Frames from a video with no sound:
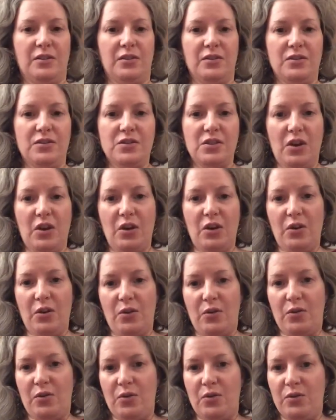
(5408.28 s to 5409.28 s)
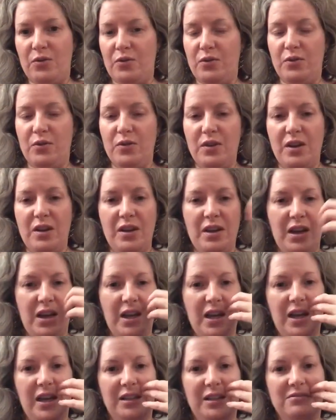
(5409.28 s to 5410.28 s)
So
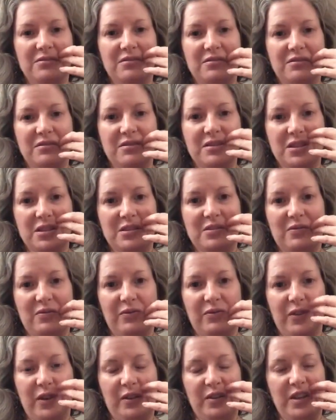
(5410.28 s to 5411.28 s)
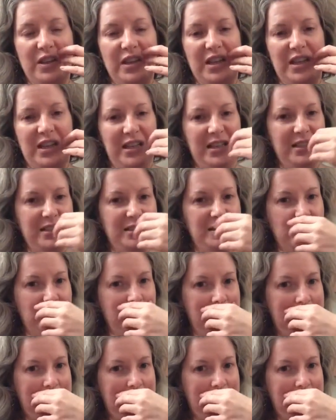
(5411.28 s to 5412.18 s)
I just felt like I needed to